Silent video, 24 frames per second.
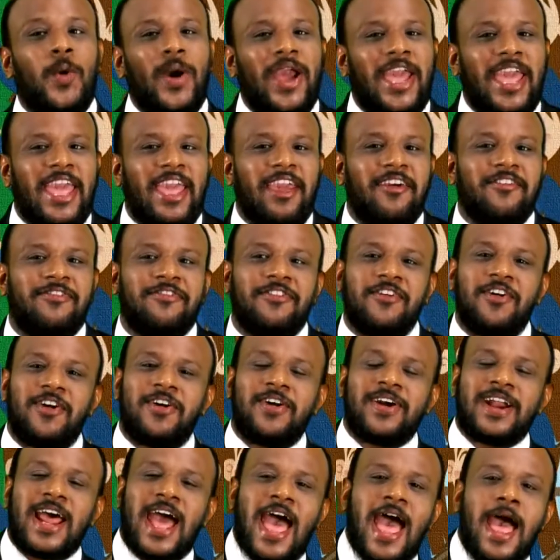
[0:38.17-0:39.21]
A
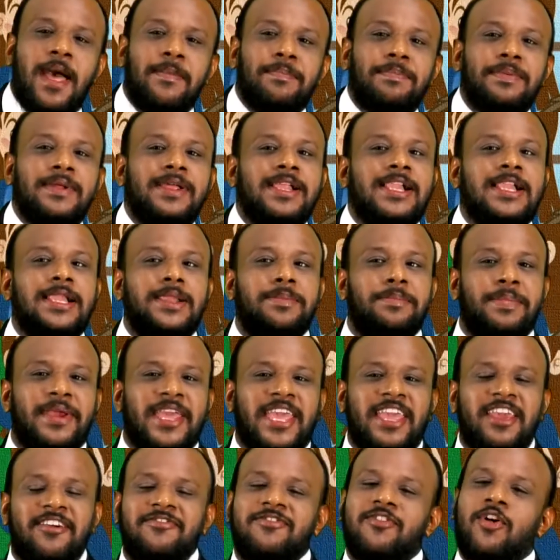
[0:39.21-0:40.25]
for apple,
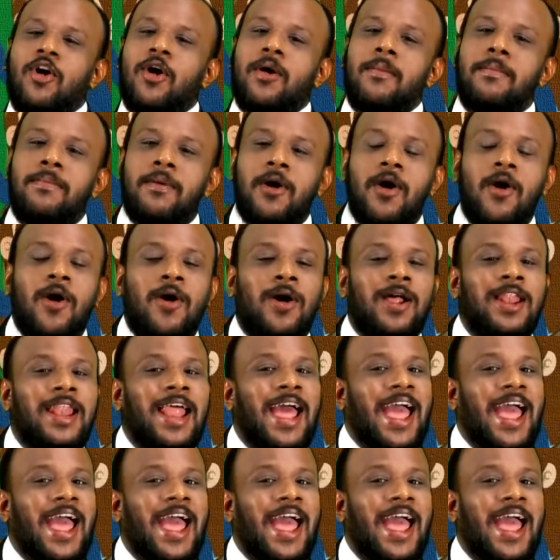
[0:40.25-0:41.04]
B for ball,